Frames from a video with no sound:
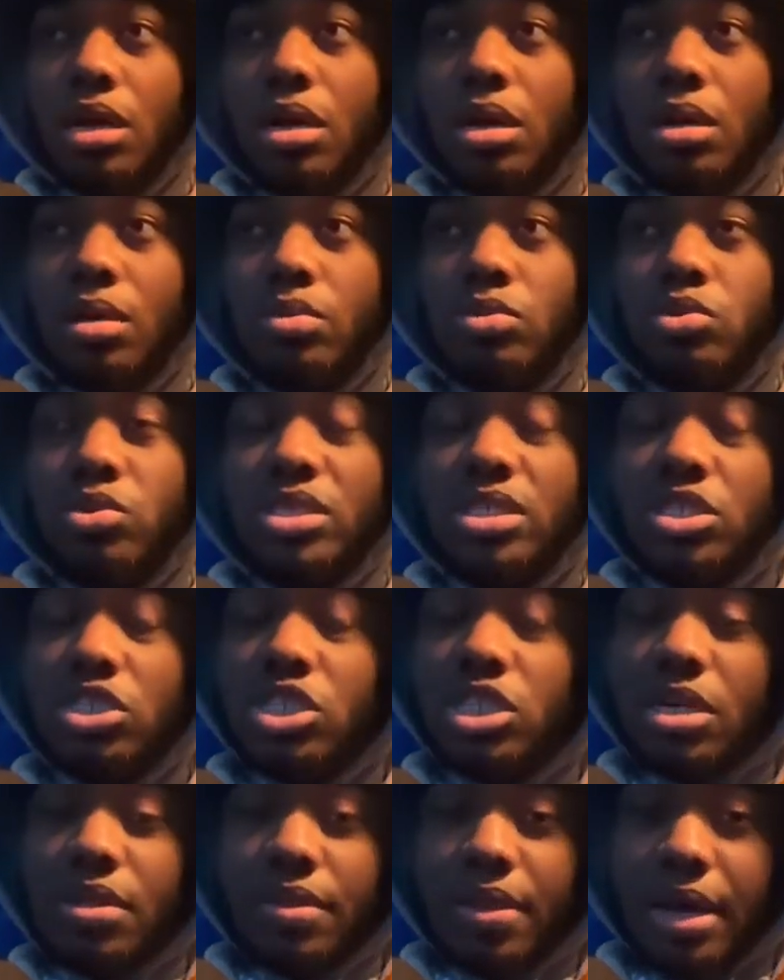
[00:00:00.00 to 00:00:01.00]
Um, you can
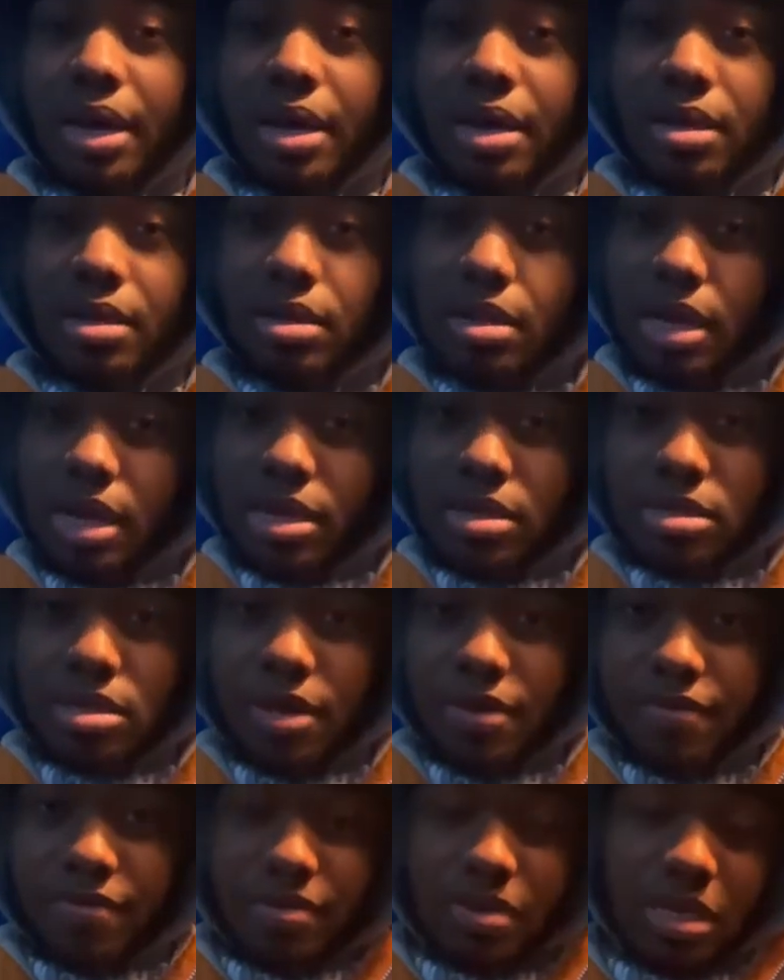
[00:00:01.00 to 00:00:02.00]
share that. That is
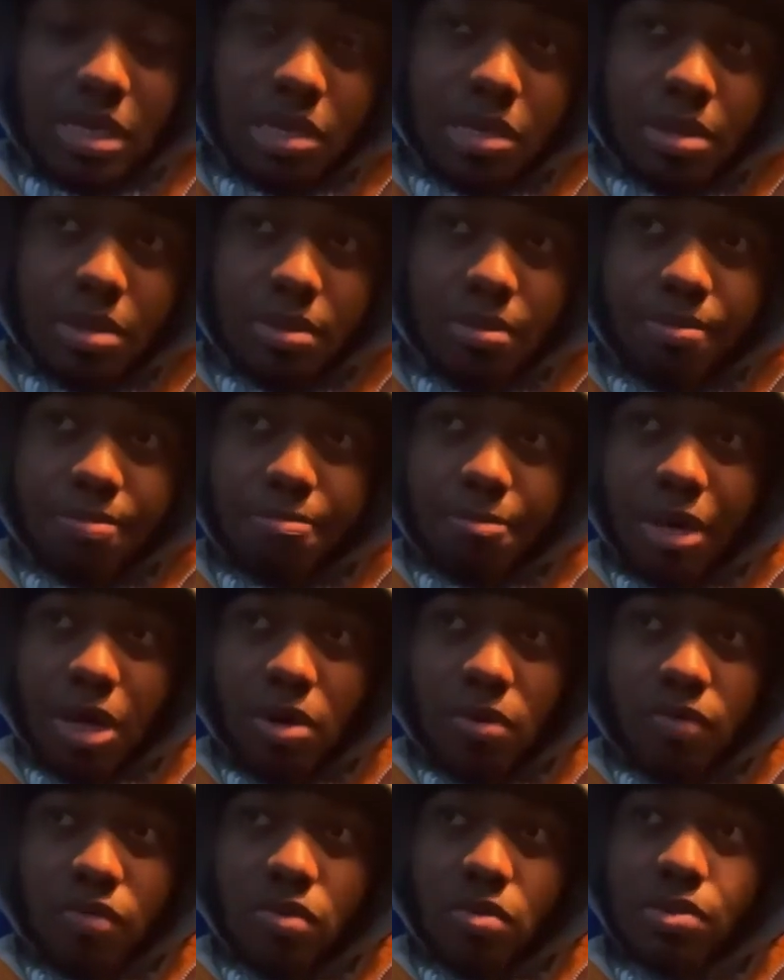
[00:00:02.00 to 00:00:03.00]
definitely um,
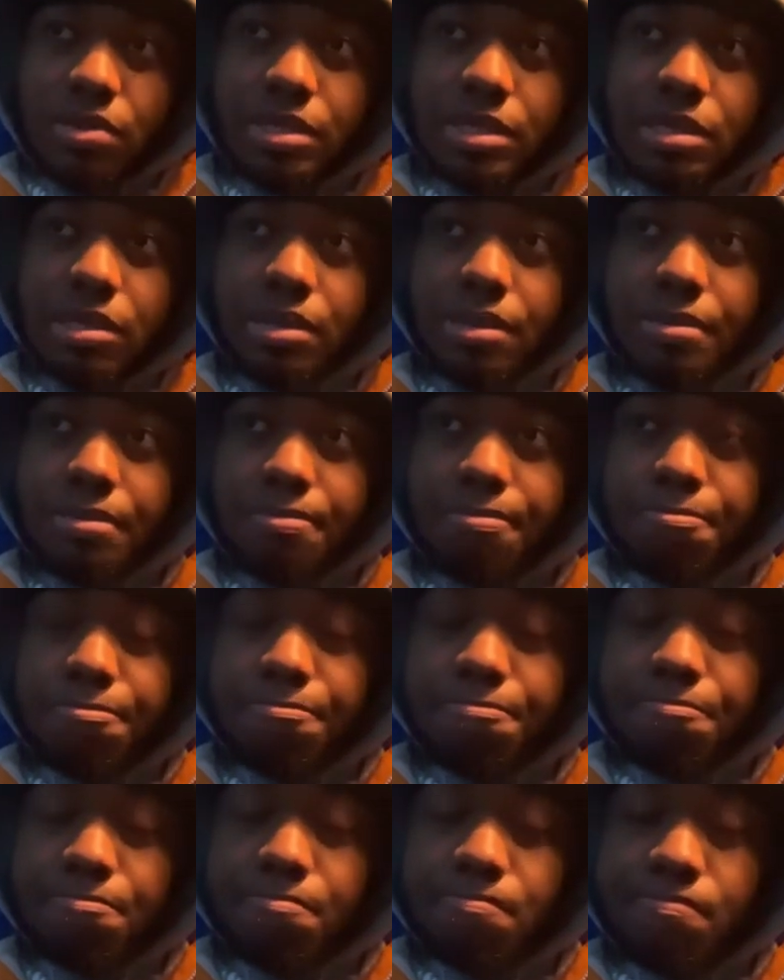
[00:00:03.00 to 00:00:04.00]
helpful and um,
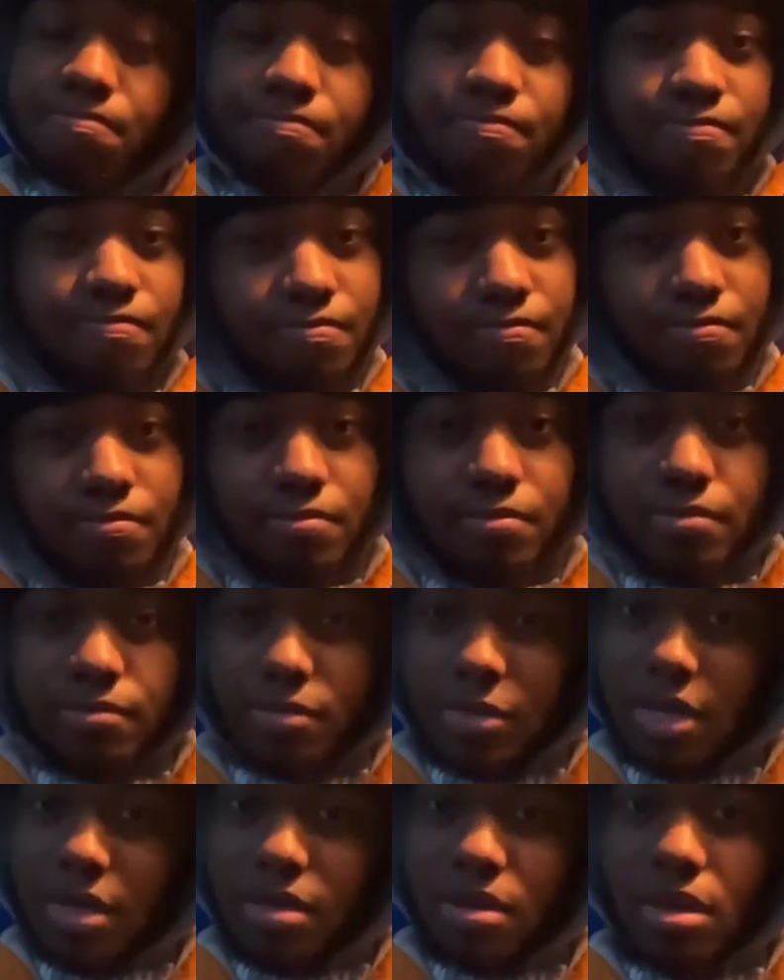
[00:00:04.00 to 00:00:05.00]

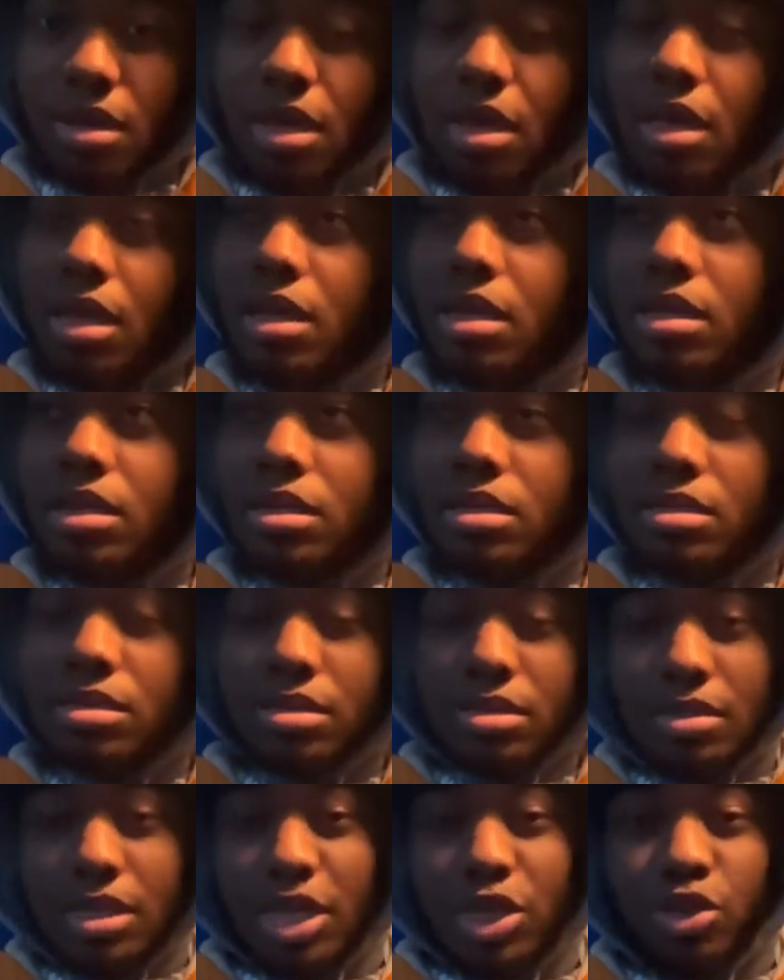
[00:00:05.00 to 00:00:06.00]
yeah.
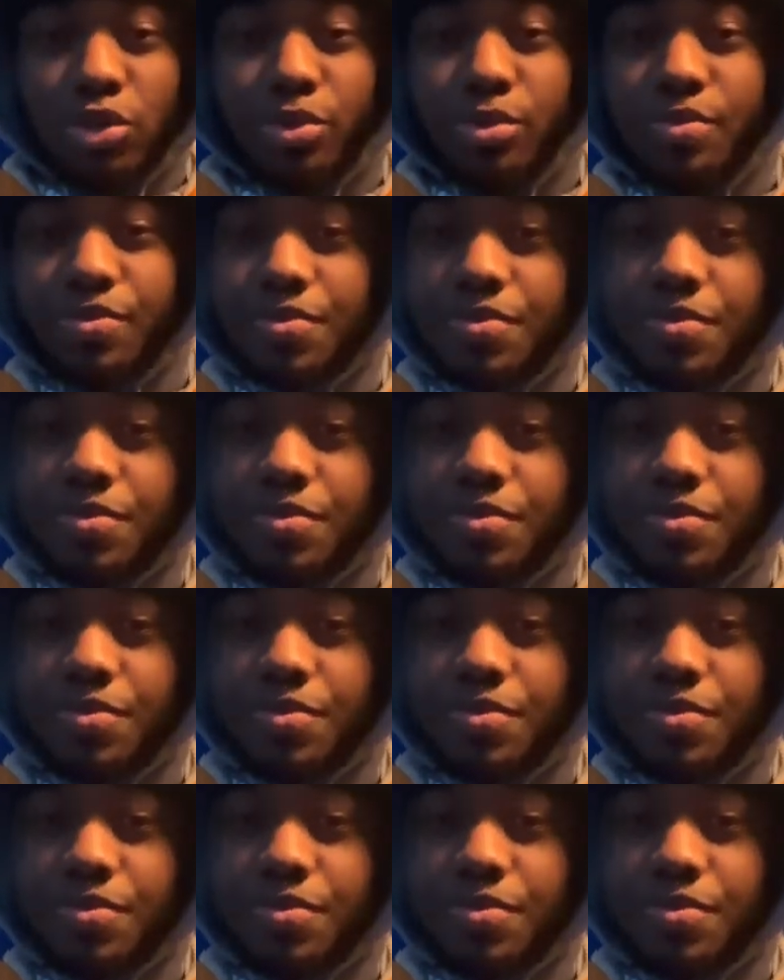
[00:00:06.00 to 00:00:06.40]
Thank you.